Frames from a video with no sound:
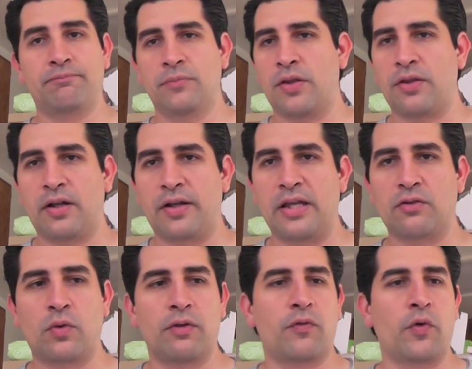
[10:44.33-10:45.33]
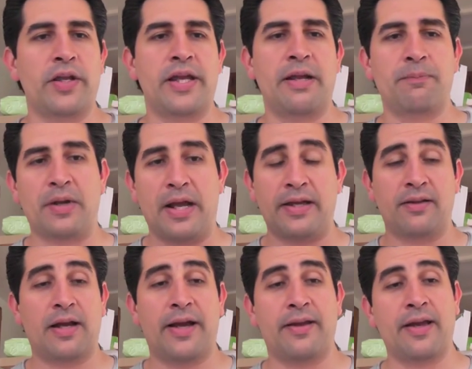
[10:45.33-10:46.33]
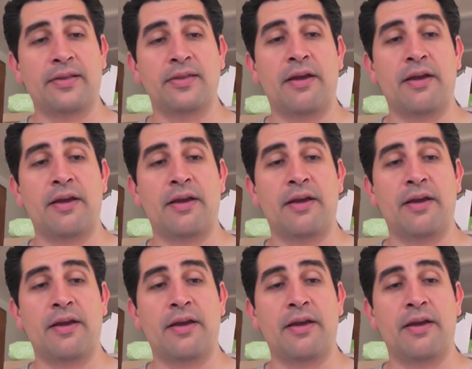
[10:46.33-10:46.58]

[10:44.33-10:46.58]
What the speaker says: Nothing against 148, but I had